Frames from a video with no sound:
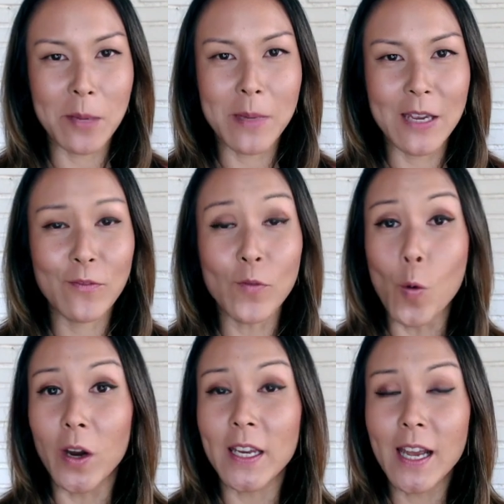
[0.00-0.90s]
me
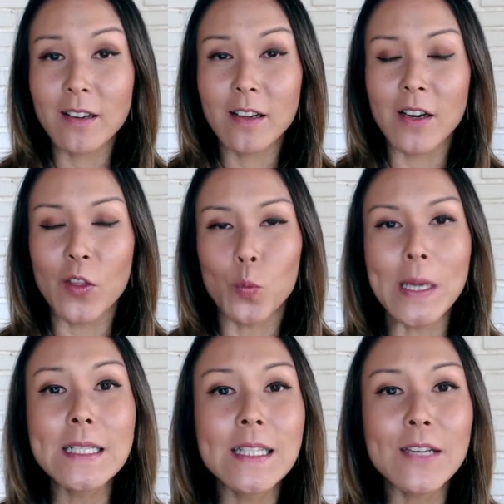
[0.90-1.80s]
for yet another
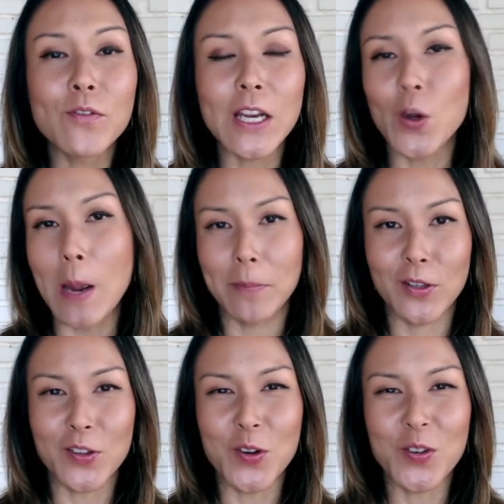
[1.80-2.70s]
weekly video
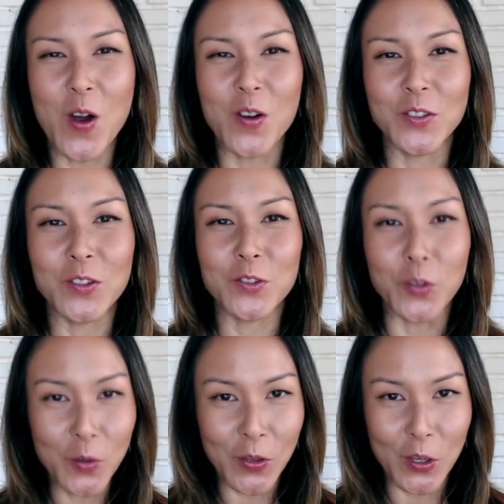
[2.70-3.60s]
episode on
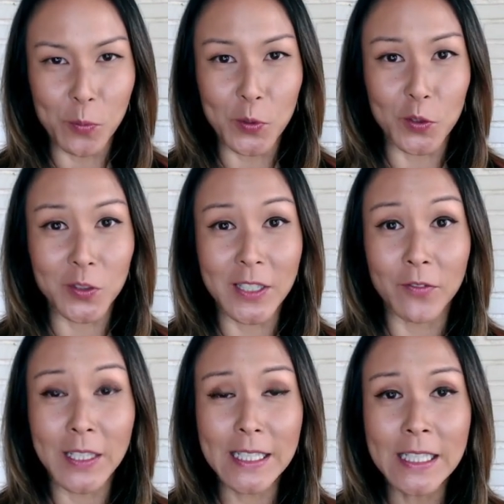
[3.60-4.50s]
Screw the Cubicle
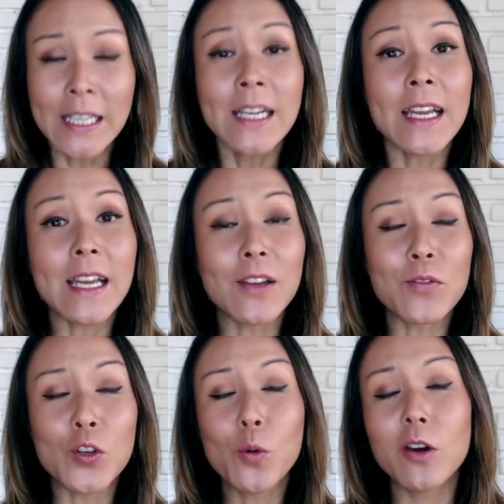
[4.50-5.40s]
TV. If
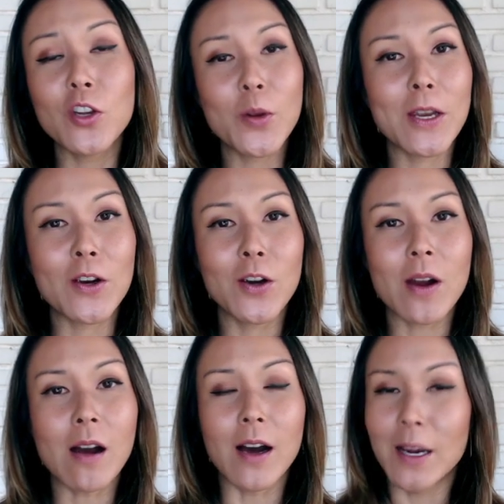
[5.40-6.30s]
you are new here,
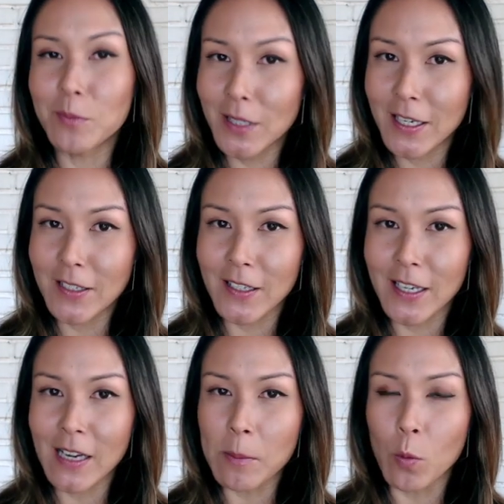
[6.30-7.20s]
I'm Lydia
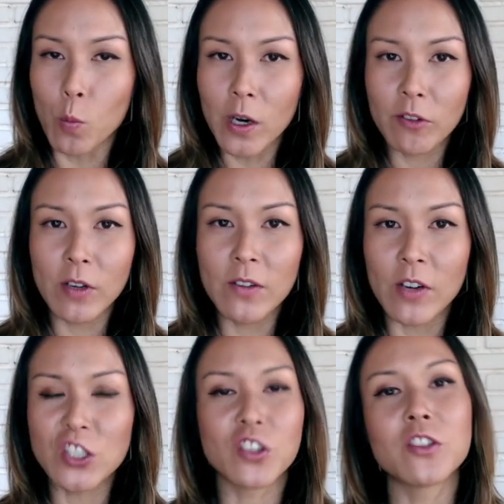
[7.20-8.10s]
Lee. I'm a work
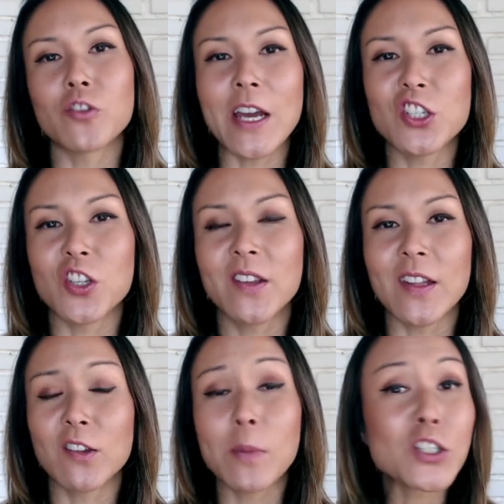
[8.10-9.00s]
reinvention strategist that
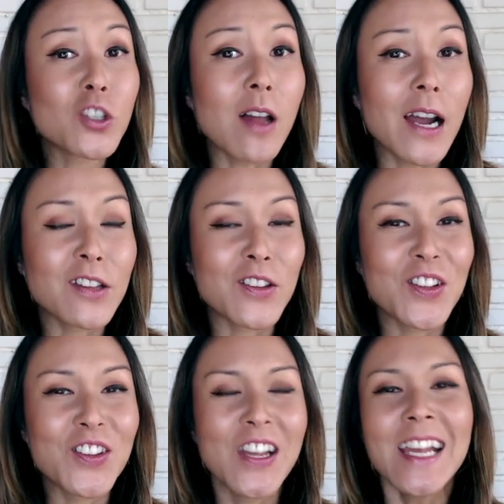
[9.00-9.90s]

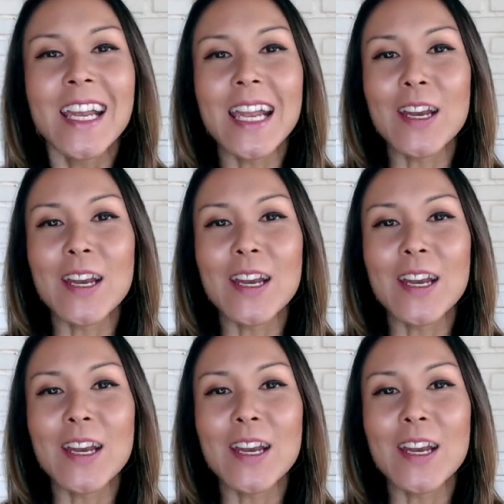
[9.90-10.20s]
specializes in